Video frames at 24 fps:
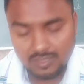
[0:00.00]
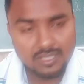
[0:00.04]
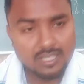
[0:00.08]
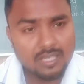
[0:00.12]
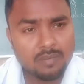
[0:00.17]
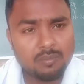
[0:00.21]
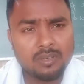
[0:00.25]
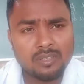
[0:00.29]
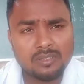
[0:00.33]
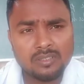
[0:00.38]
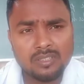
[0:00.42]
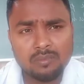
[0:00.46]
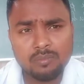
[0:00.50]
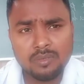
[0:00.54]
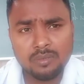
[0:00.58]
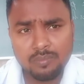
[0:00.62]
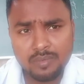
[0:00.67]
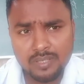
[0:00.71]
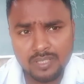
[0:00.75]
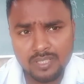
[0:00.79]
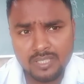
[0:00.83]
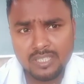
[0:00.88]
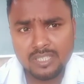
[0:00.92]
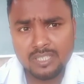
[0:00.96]
about the
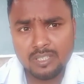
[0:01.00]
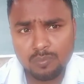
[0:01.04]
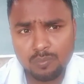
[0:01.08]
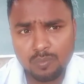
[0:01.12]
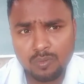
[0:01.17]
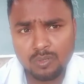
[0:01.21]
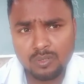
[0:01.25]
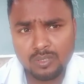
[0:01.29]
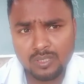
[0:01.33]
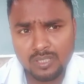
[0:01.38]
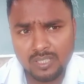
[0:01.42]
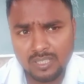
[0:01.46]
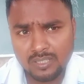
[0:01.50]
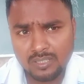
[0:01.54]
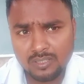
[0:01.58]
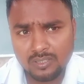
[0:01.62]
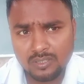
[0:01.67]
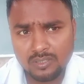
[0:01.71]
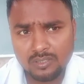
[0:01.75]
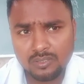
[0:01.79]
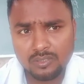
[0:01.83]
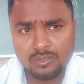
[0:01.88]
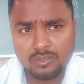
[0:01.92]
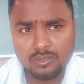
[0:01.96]
BBC report
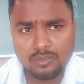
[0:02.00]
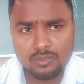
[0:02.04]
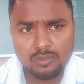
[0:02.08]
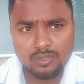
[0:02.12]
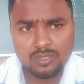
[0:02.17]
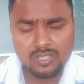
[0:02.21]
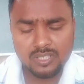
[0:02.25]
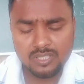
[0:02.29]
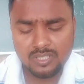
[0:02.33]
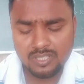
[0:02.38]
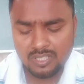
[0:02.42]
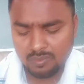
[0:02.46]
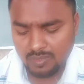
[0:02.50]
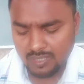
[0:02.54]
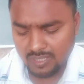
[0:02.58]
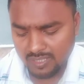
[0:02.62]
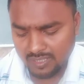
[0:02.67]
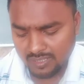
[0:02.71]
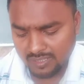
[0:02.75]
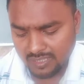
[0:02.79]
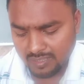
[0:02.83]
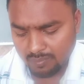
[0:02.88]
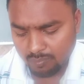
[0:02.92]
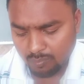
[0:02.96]
which is given
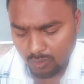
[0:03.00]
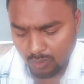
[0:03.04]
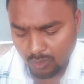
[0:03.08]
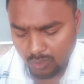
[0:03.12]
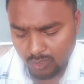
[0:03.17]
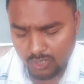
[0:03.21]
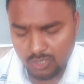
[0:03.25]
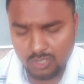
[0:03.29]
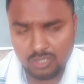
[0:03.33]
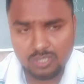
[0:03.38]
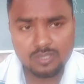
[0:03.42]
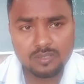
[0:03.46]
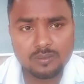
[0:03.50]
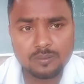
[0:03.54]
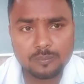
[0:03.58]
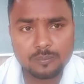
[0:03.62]
in the box.